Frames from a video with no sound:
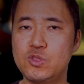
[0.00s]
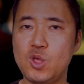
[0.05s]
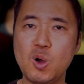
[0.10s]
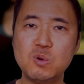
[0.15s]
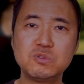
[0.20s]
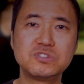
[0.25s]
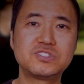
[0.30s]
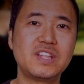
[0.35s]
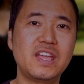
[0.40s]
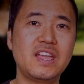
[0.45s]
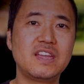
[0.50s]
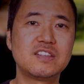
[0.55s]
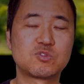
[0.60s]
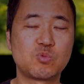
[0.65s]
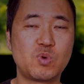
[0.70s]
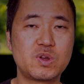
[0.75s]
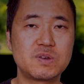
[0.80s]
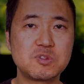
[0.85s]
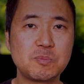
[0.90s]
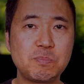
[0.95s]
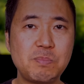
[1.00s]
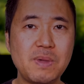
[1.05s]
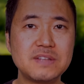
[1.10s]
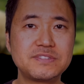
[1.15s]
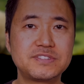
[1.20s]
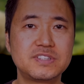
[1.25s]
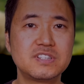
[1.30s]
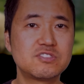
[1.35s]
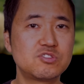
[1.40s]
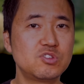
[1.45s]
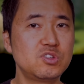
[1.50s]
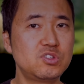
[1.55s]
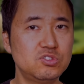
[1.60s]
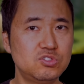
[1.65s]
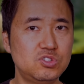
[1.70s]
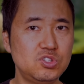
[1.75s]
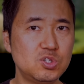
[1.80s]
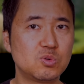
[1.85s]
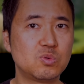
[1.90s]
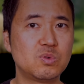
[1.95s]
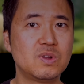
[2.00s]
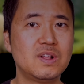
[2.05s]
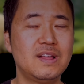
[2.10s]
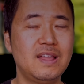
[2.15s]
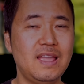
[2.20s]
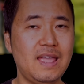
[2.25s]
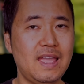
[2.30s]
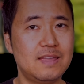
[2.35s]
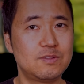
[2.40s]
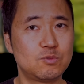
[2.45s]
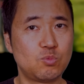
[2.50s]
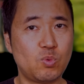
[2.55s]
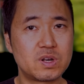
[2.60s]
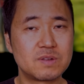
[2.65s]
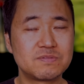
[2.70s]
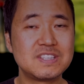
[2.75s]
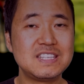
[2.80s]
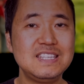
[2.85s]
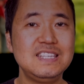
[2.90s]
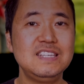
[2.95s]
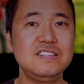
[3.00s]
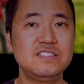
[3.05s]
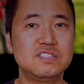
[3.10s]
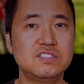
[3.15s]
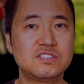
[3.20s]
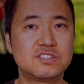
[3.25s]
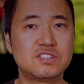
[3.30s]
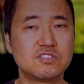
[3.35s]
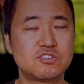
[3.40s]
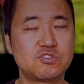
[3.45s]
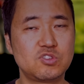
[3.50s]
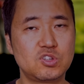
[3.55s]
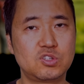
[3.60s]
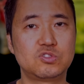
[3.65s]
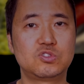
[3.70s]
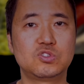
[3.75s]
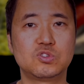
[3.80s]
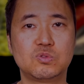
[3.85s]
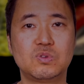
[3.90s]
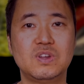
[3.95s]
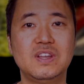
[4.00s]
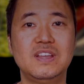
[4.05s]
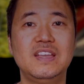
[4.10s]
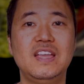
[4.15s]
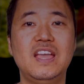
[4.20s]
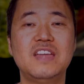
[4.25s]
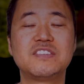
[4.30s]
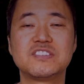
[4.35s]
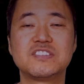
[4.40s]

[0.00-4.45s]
those days one of the best things you could do and one of the easiest things you could do is to